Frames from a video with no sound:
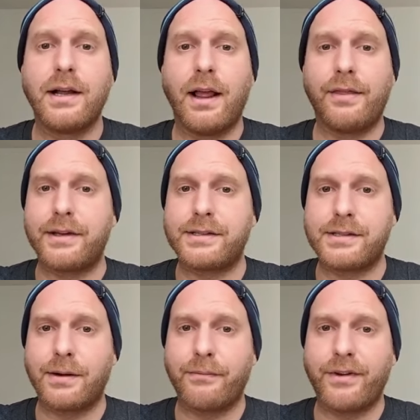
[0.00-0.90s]
And that's
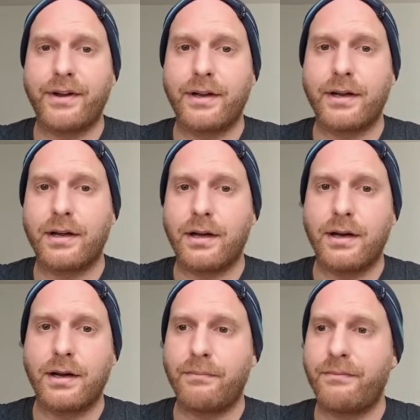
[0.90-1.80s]
something
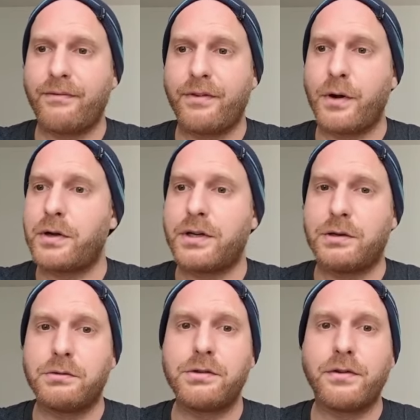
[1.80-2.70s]
very
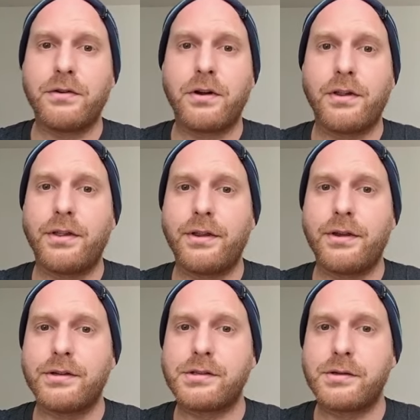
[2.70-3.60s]
useful on
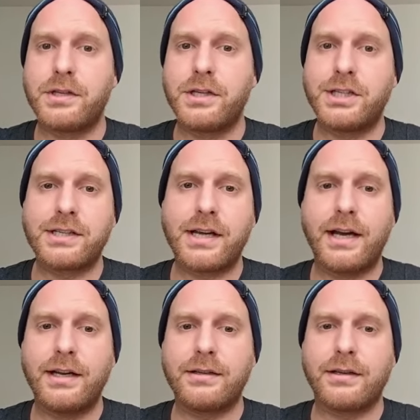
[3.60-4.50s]
the strategic
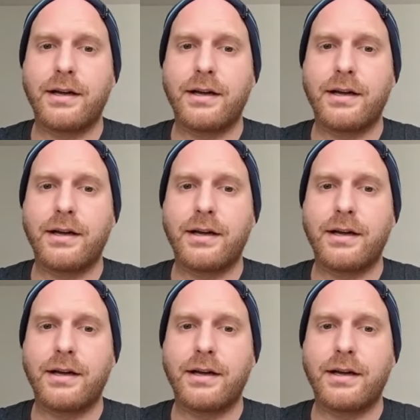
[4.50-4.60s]
side,